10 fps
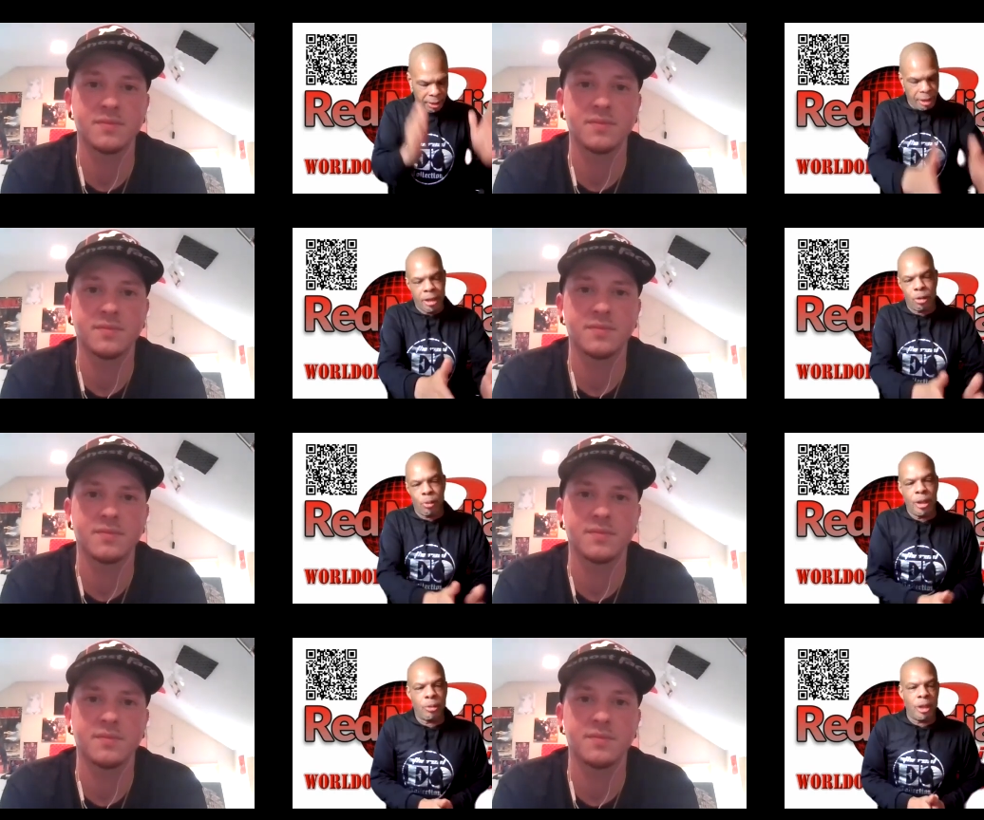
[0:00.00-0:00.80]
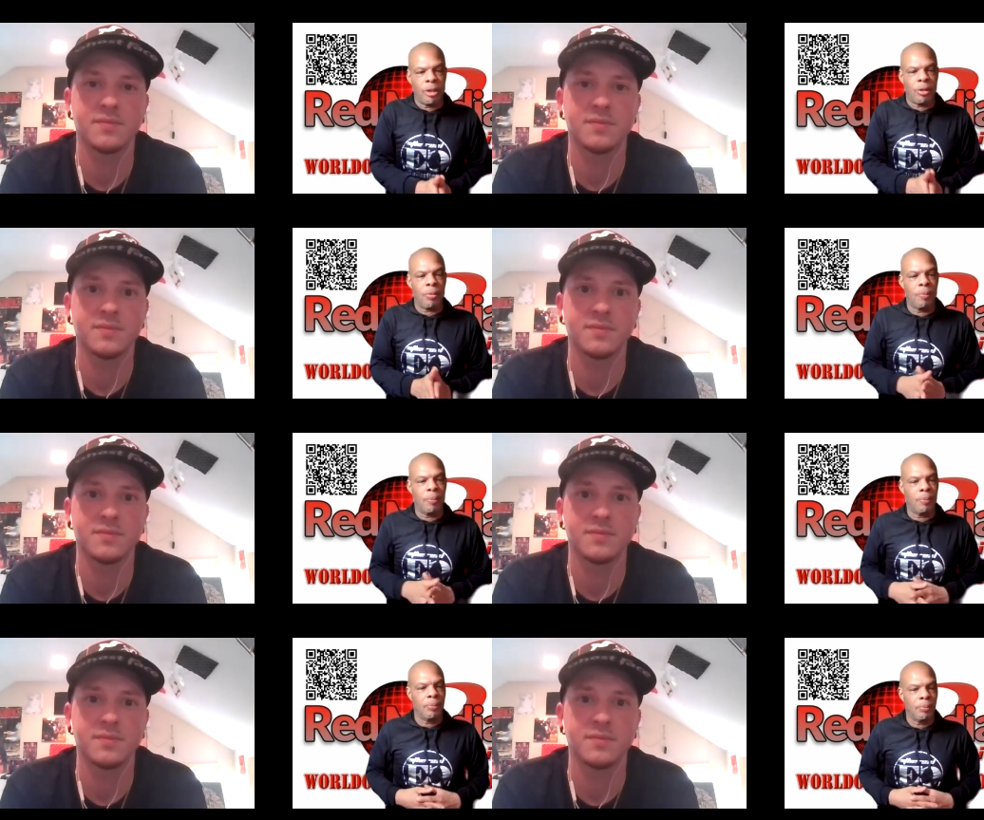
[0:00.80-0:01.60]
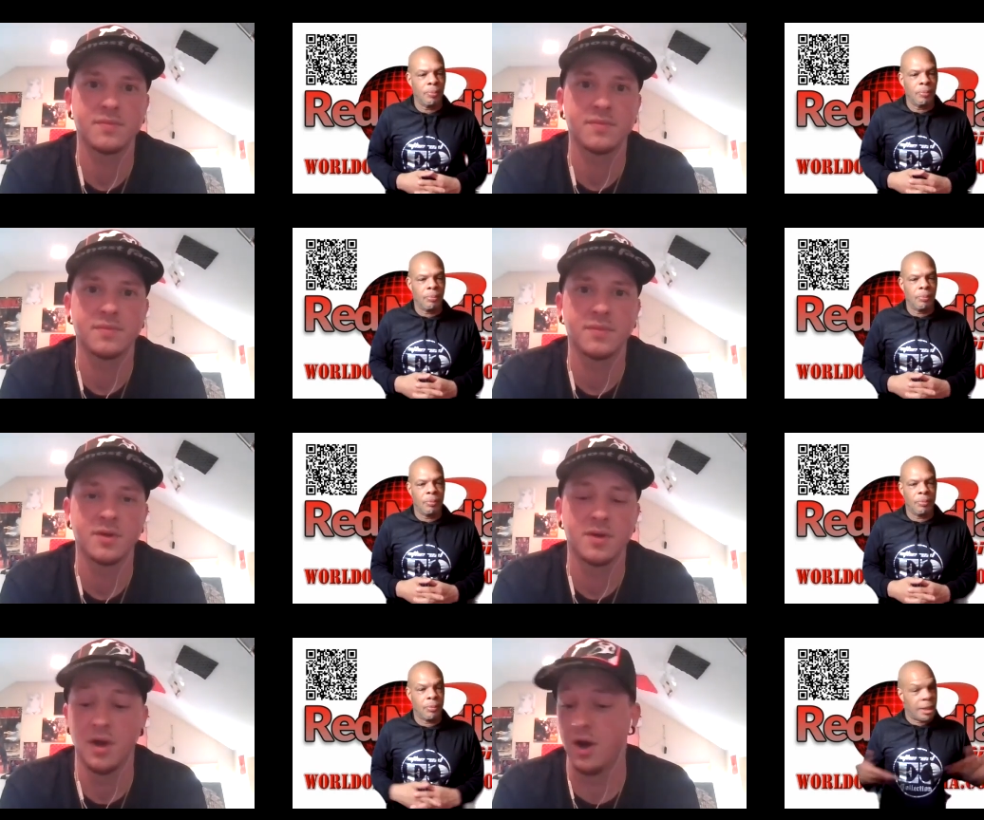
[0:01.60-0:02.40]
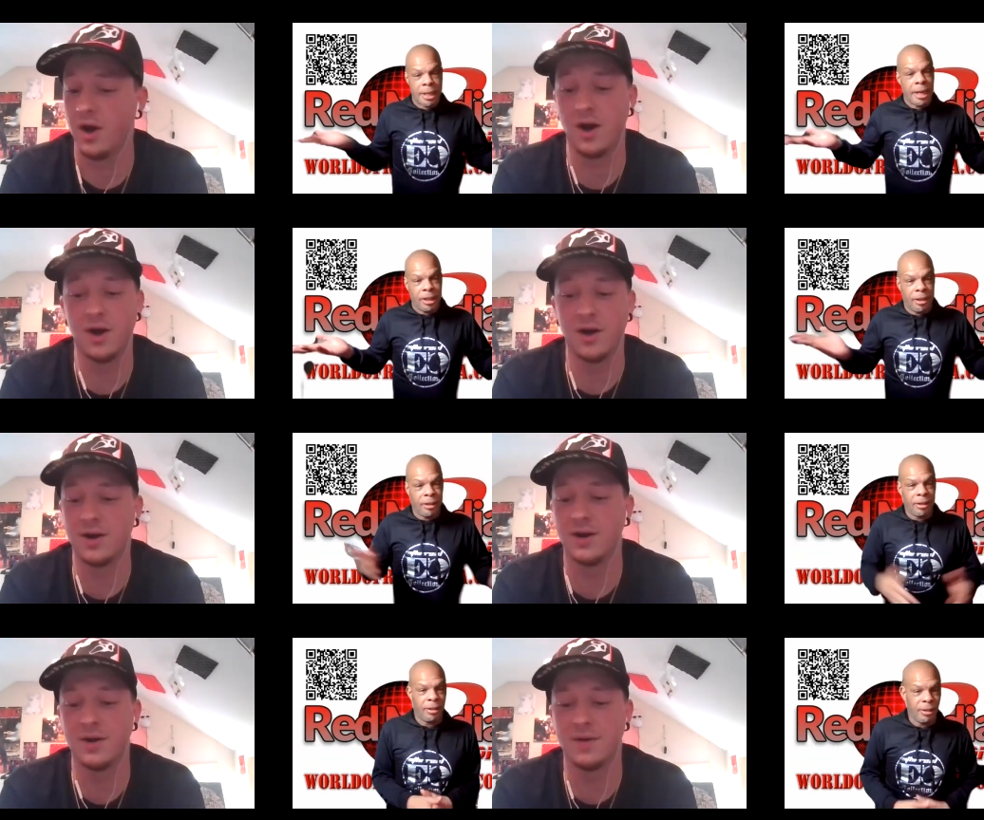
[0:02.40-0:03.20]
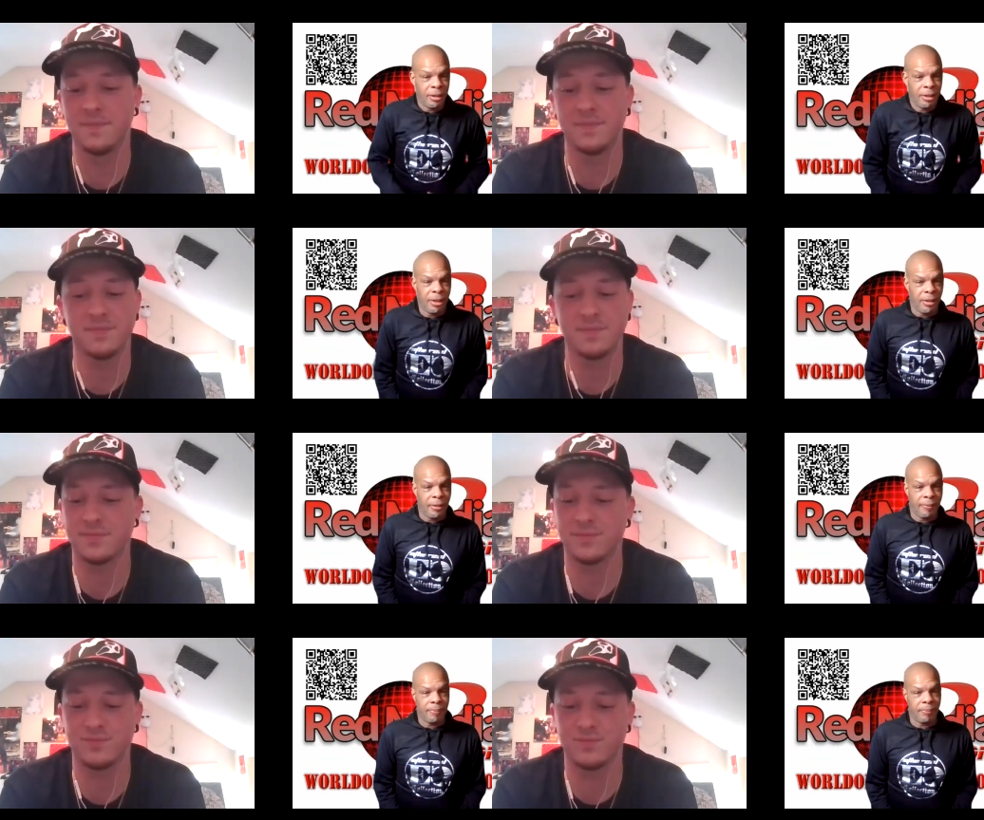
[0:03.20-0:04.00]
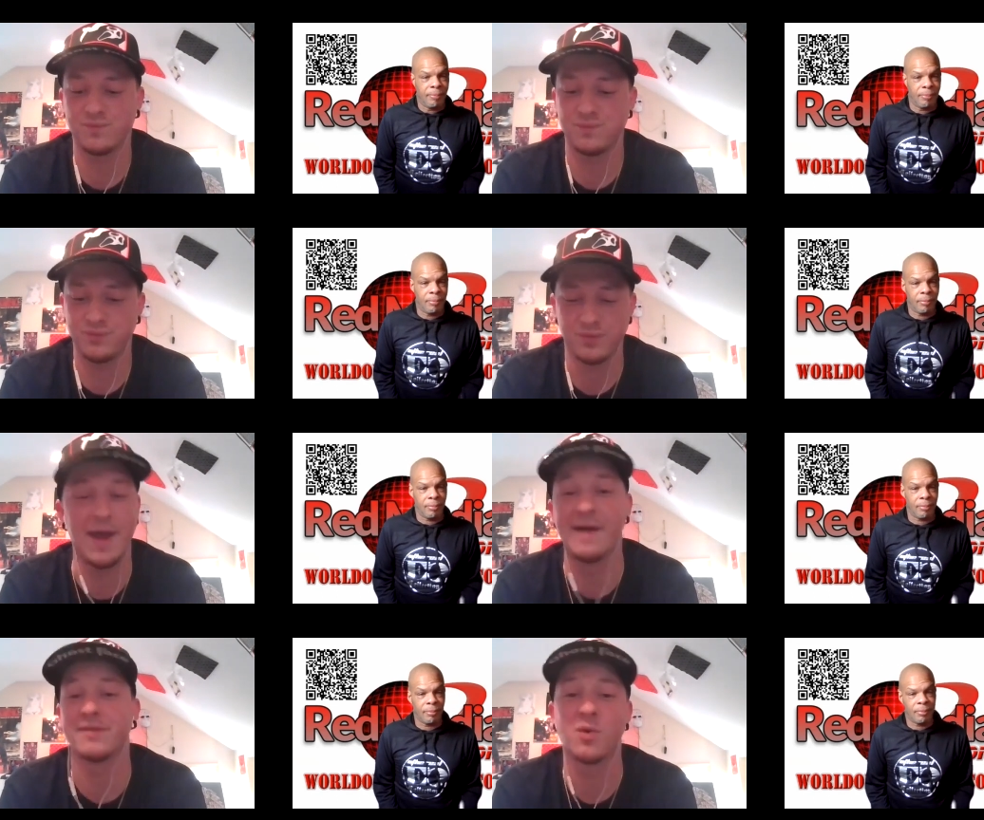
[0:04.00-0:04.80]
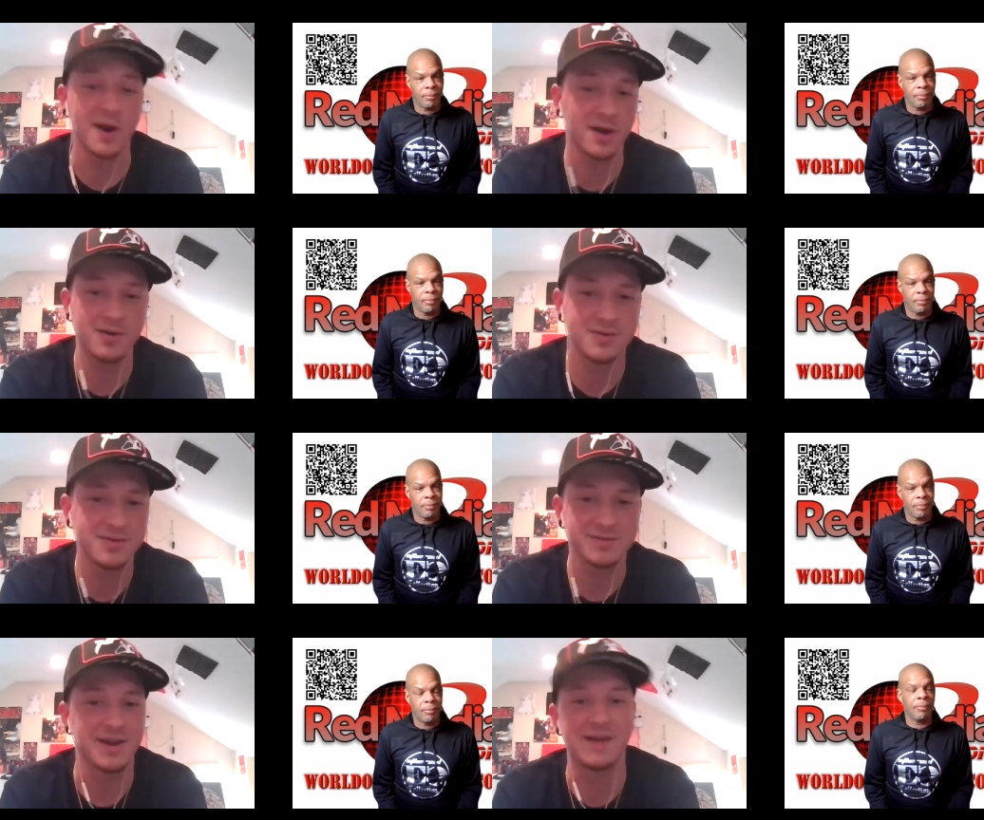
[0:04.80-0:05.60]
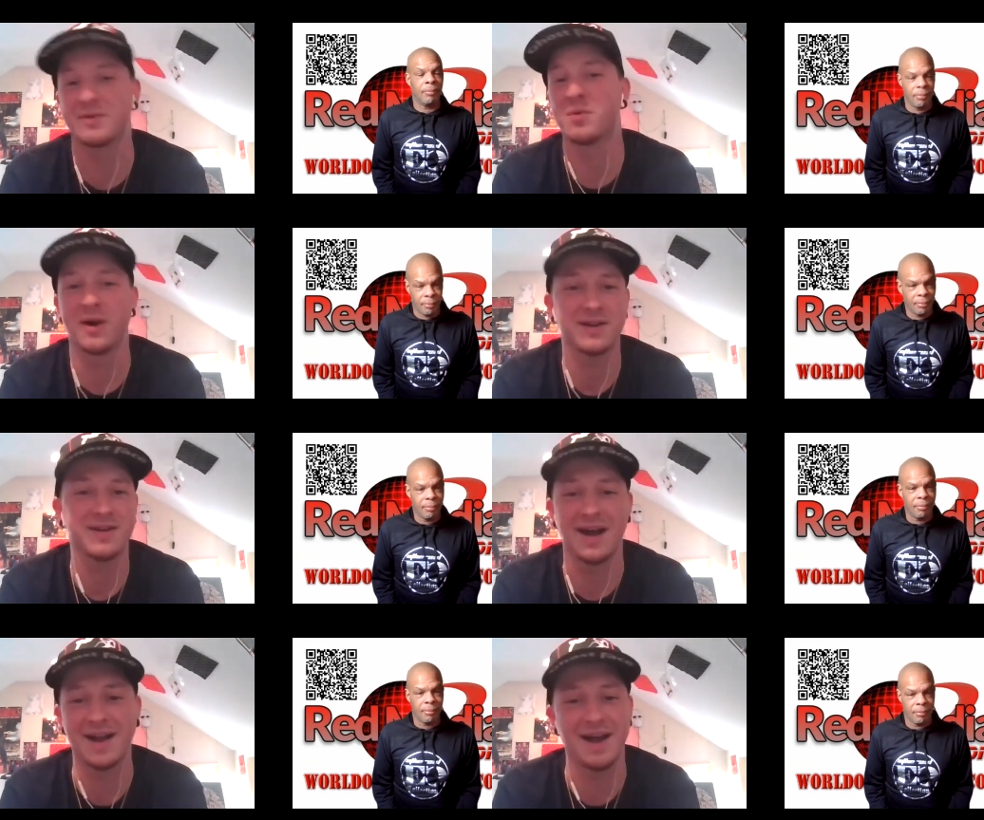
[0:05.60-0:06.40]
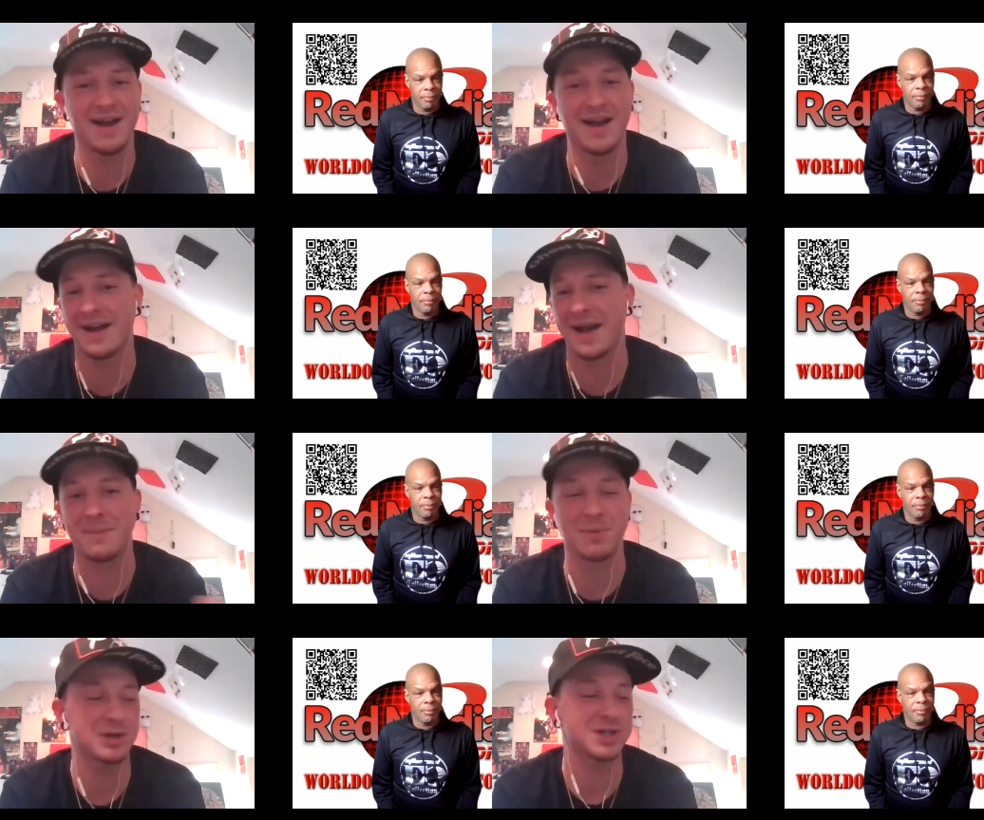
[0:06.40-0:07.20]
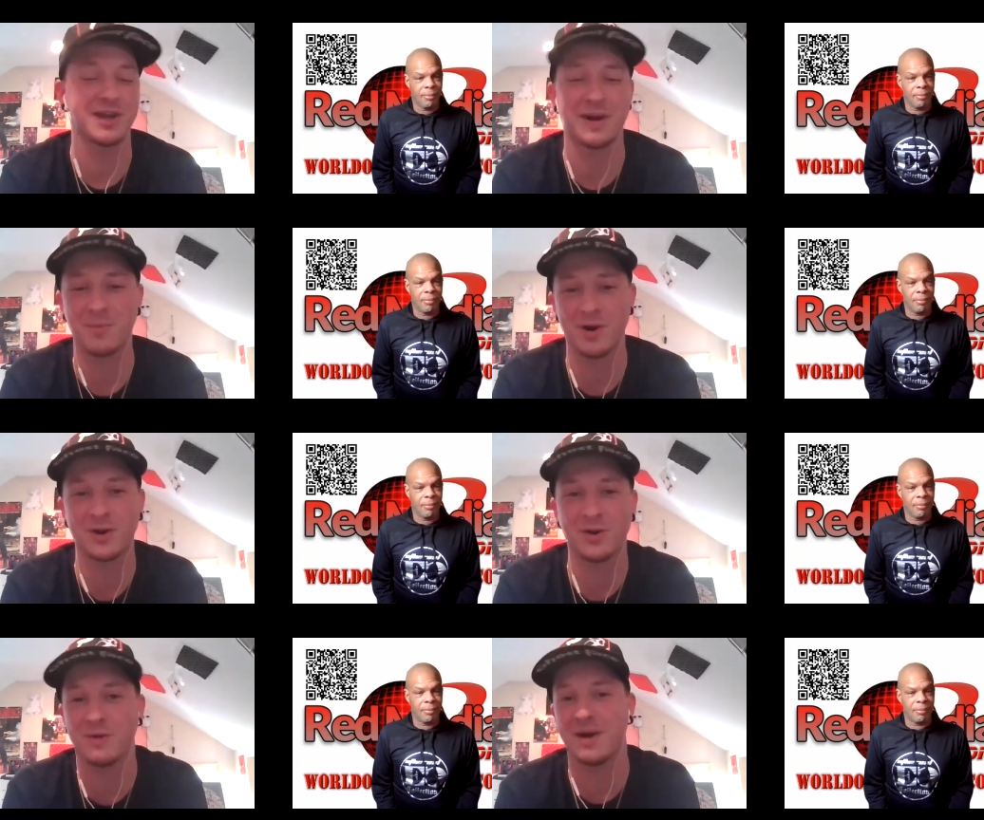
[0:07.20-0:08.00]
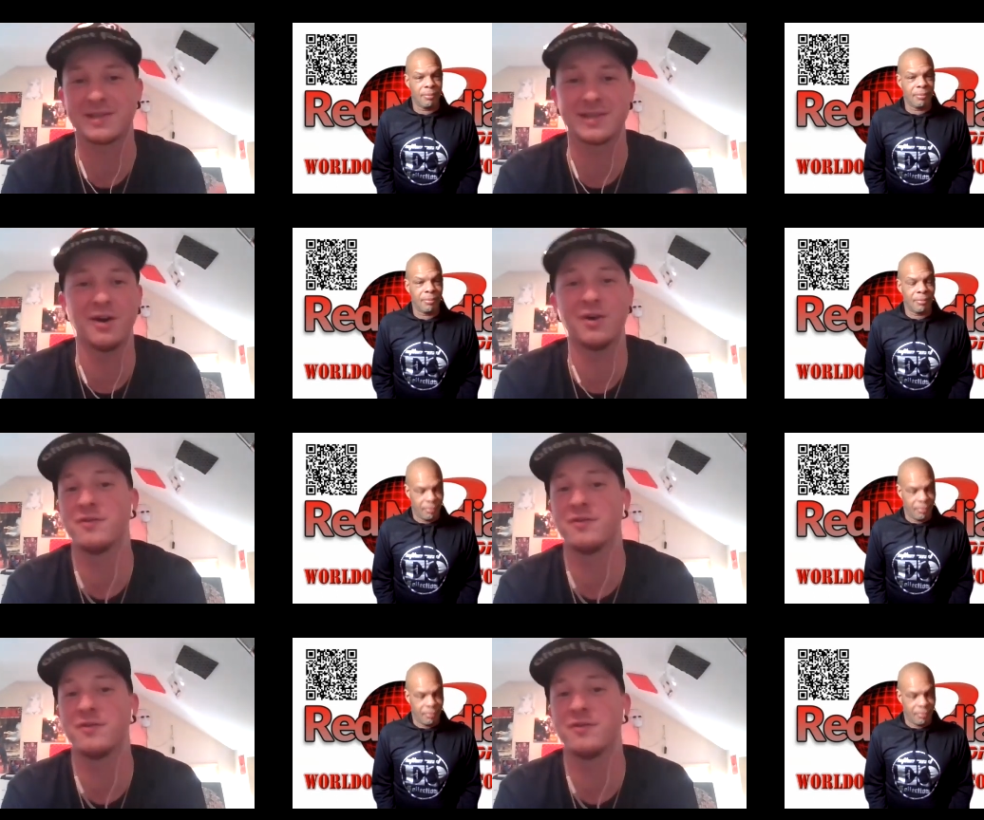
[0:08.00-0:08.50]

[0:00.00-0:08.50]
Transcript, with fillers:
Speaker 1: the year 2022.
Speaker 2: Uh, everywhere, everywhere. I got I got merch that I'm working on myself.